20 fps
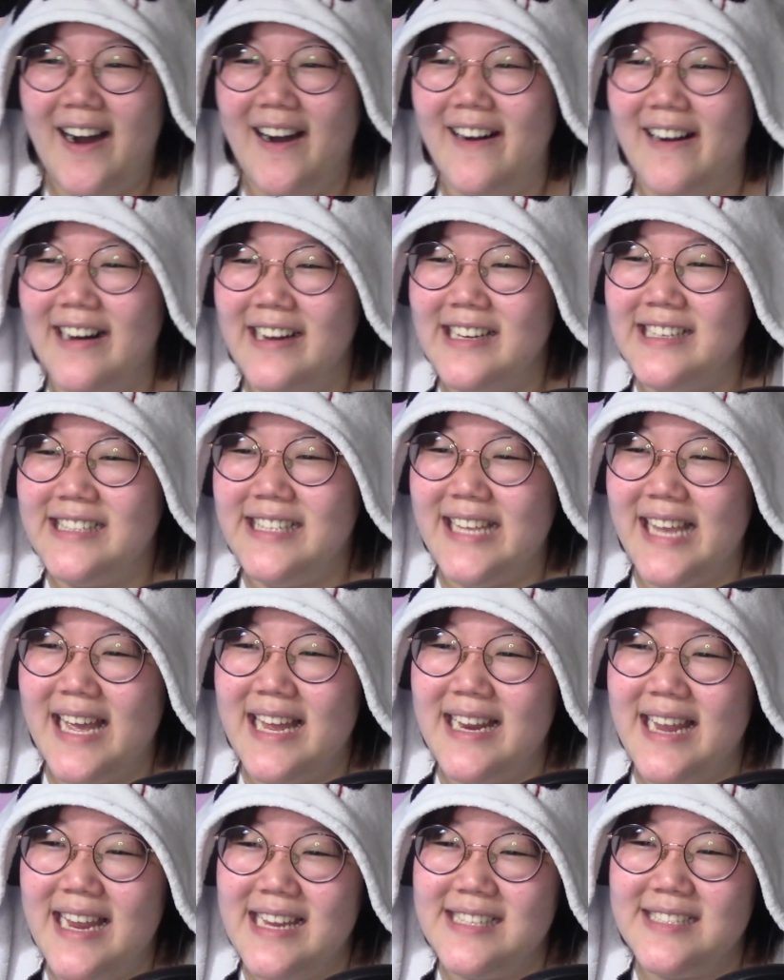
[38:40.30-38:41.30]
ah,
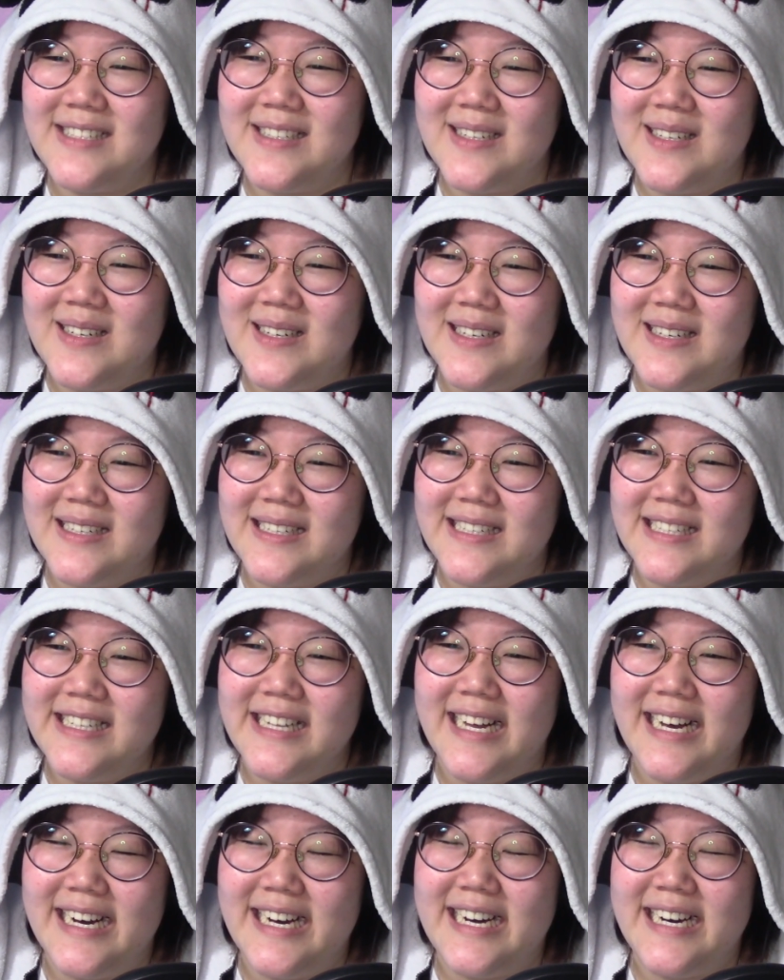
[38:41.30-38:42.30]
D.N.Angel.
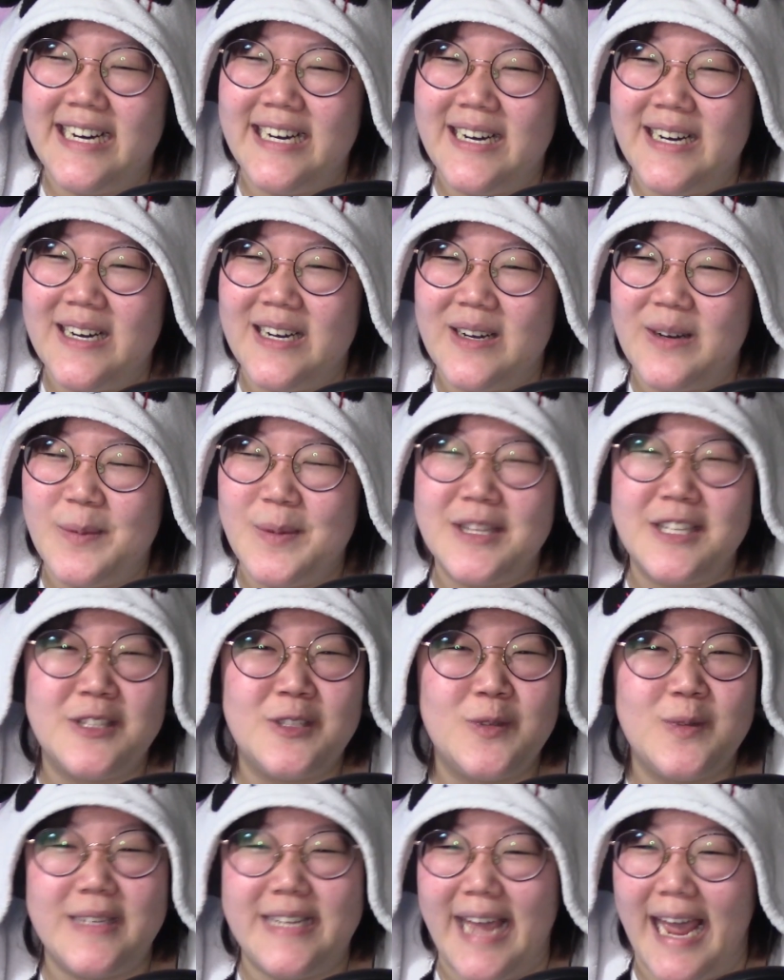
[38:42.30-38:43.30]
Ah, with the
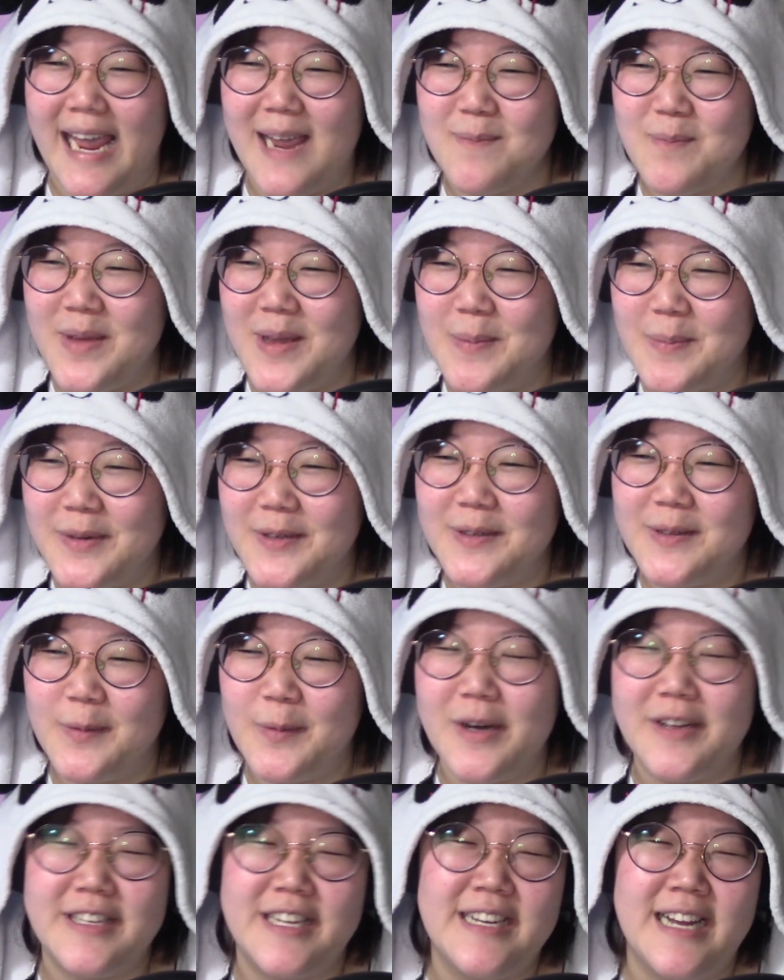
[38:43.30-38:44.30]
two gay people.
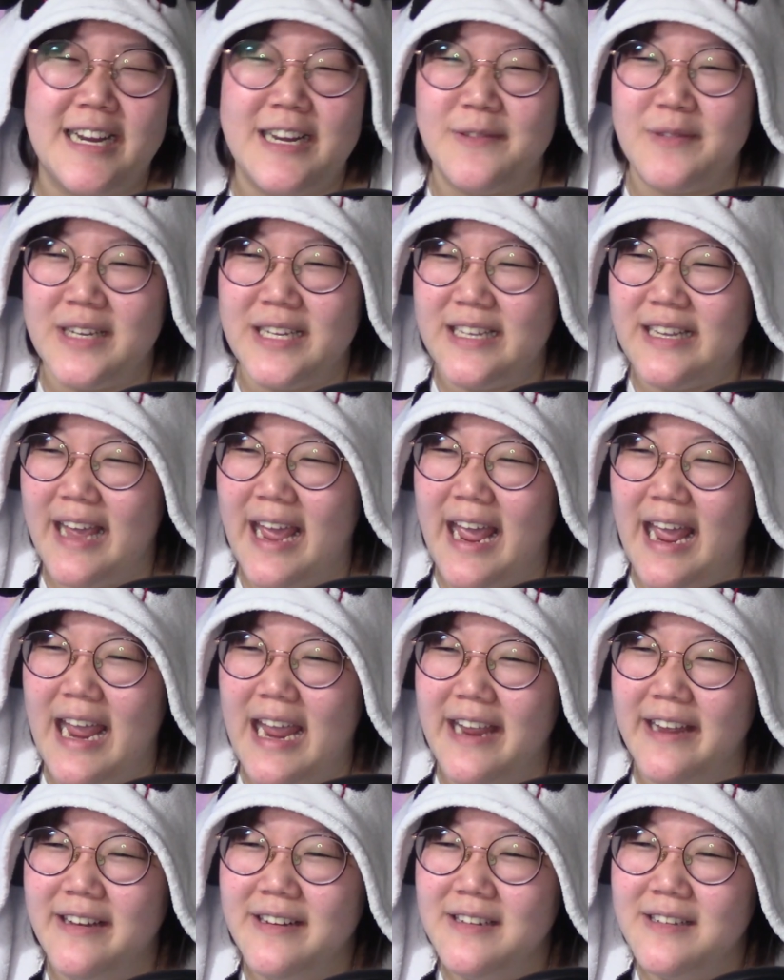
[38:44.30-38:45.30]
Well, they're not even
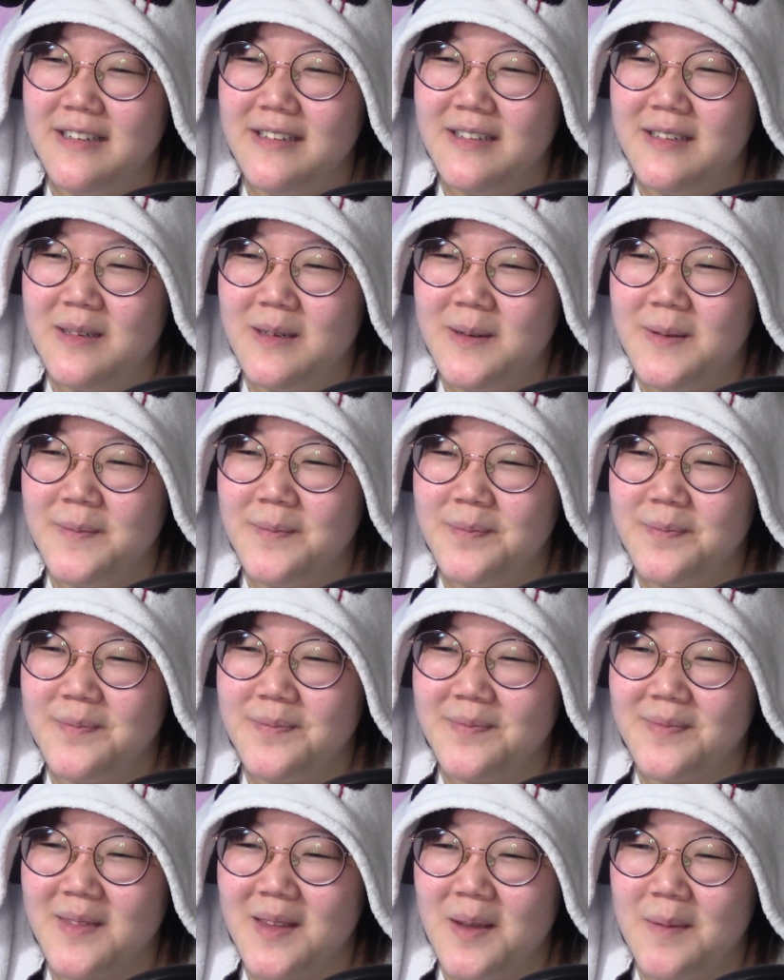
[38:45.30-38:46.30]
gay.
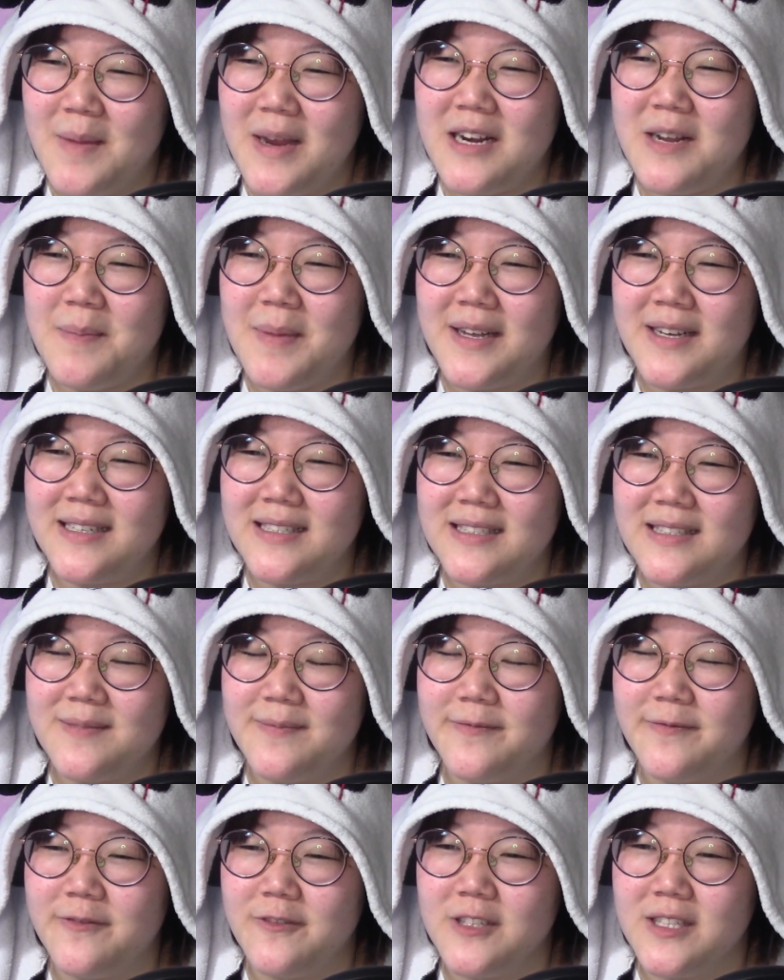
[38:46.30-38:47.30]
Mainly because the
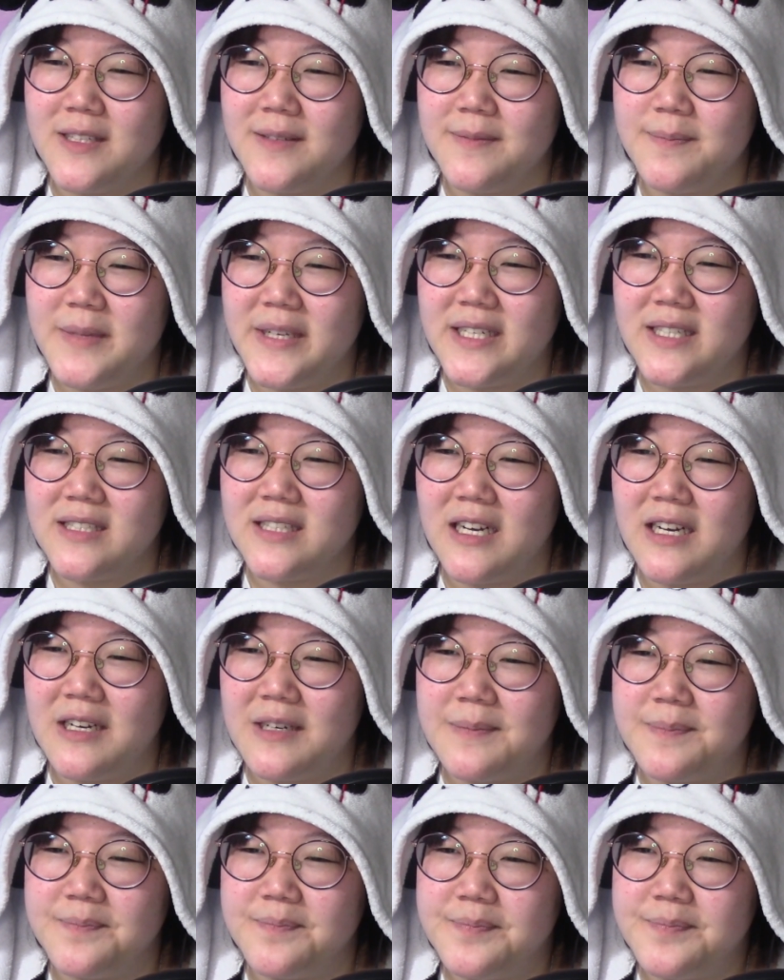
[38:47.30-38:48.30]
because
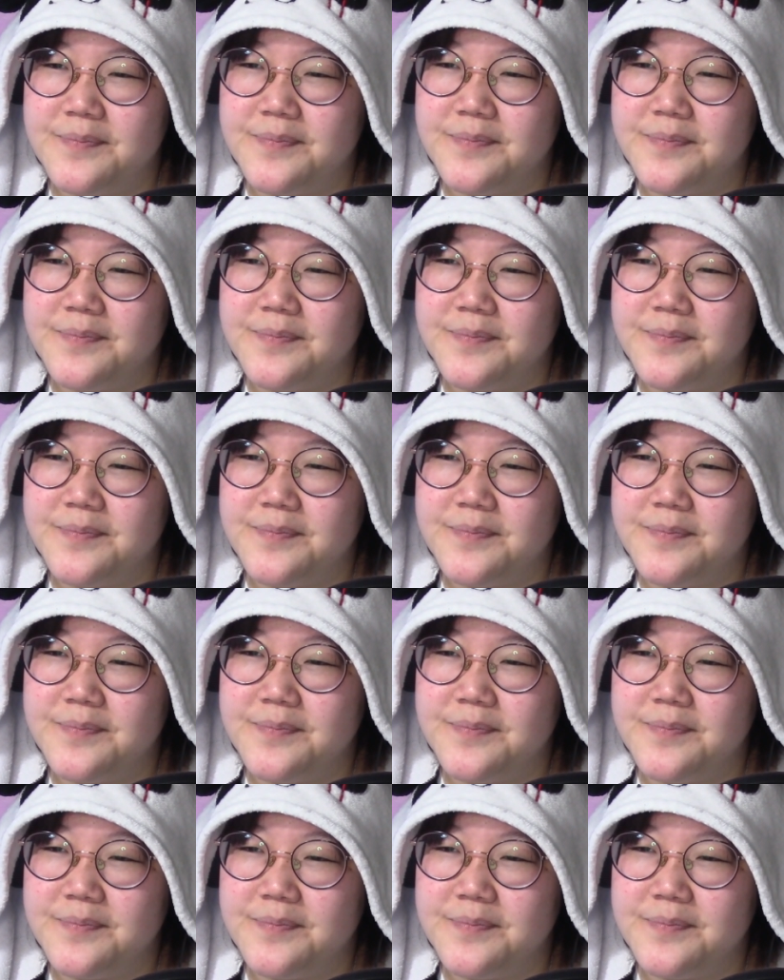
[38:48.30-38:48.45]
um